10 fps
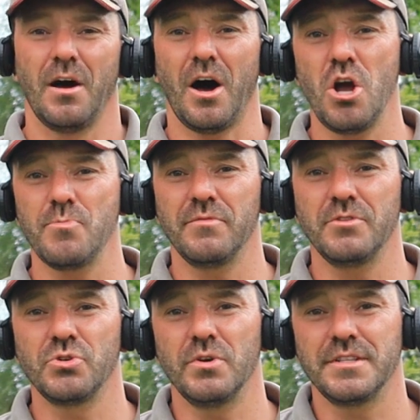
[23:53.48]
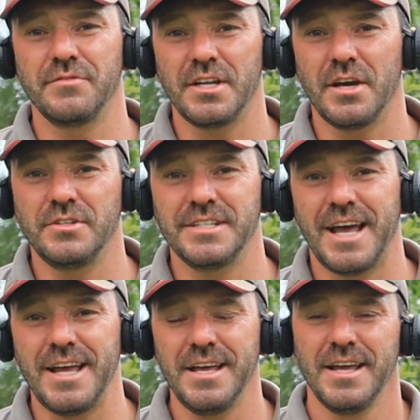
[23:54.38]
I hope you've enjoyed the video
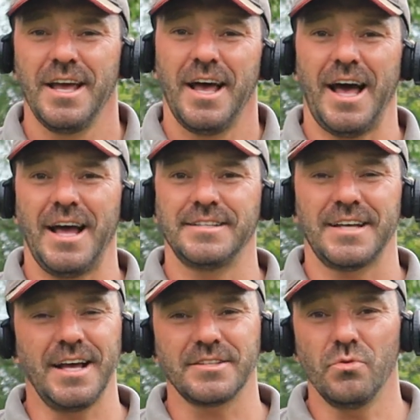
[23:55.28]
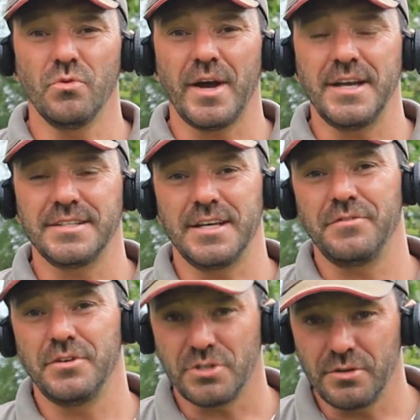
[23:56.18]
today, and as always, if
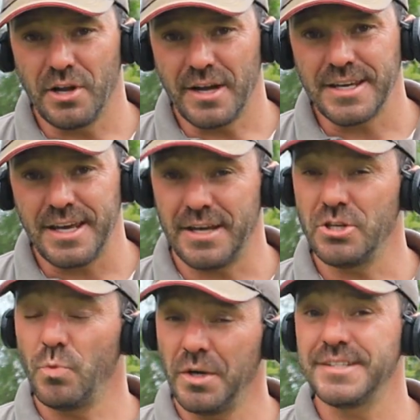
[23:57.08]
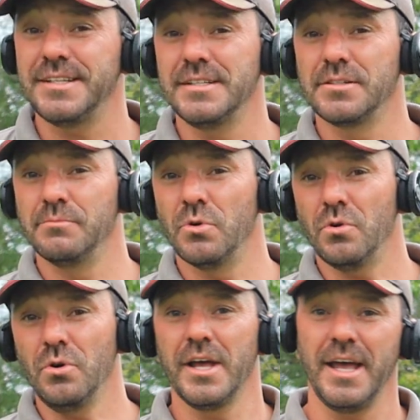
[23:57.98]
you do like it and you want to see some
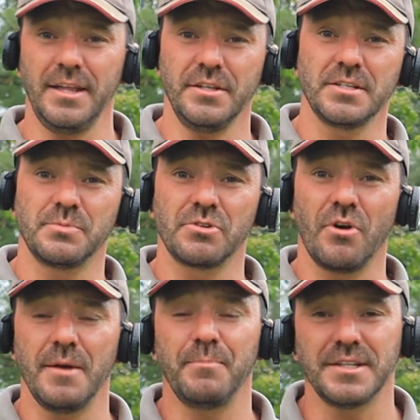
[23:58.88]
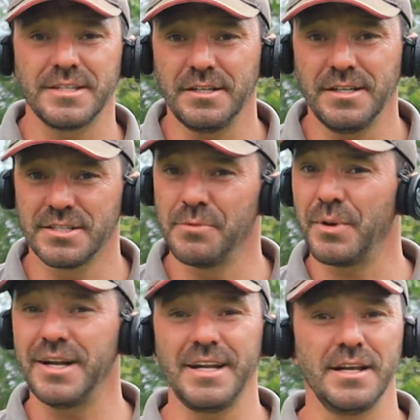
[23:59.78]
more, hit the subscribe button. It's
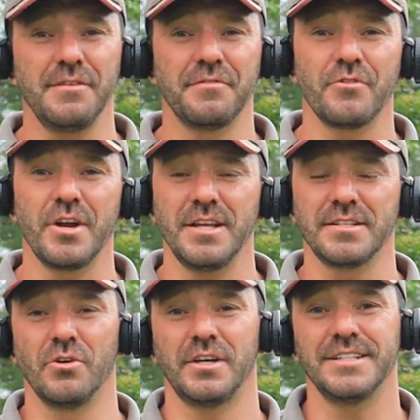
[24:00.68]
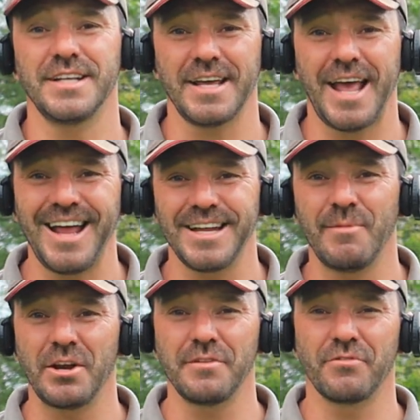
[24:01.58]
completely free. It's not going to take any
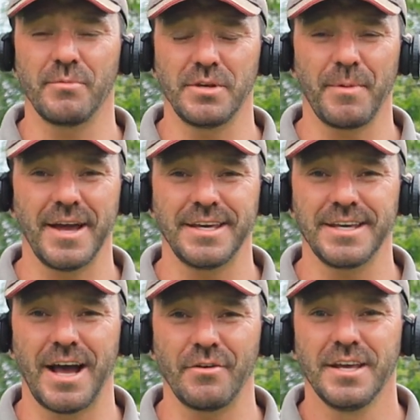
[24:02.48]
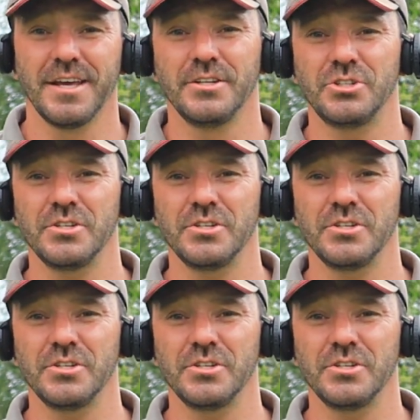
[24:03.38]
money from your bank account. It